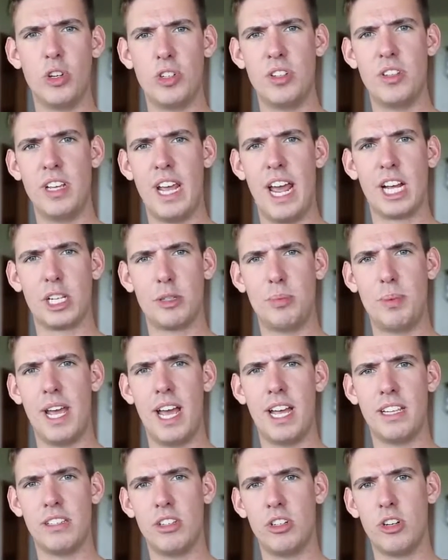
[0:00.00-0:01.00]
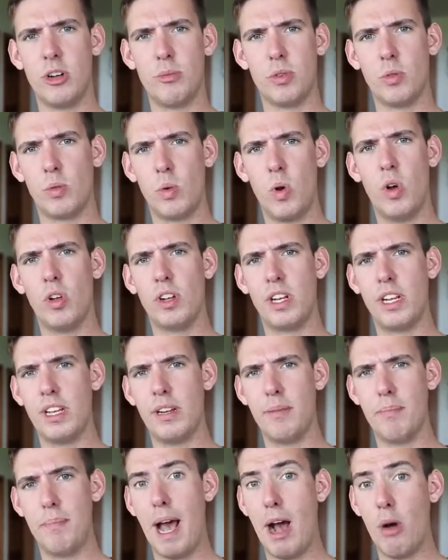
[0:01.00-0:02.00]
to the XPS in terms of quality
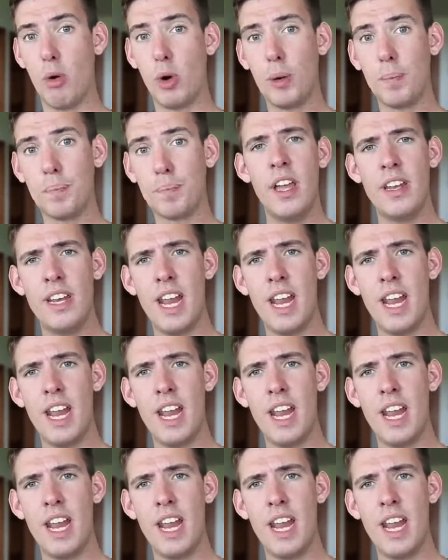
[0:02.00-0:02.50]
and power.